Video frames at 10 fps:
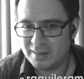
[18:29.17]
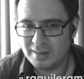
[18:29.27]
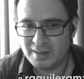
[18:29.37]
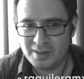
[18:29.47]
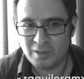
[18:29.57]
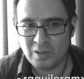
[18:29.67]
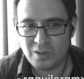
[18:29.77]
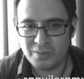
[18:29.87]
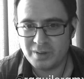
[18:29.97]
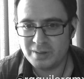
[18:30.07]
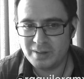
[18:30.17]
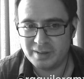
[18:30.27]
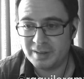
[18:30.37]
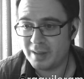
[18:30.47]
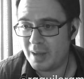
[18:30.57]
in the long run
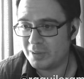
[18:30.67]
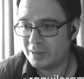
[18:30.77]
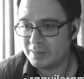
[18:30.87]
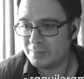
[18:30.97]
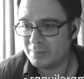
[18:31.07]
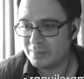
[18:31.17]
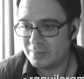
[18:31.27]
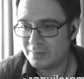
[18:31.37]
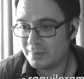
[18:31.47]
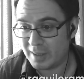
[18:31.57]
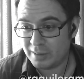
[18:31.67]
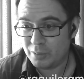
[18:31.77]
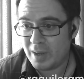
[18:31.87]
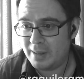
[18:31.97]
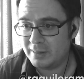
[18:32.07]
under capitalism. Like, you
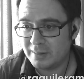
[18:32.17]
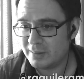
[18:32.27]
can't.